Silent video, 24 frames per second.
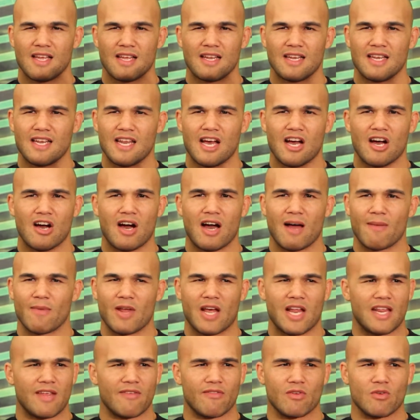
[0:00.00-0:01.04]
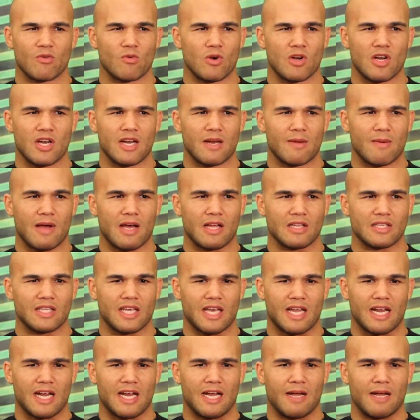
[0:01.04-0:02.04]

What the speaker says: No, I'm not even worried about that.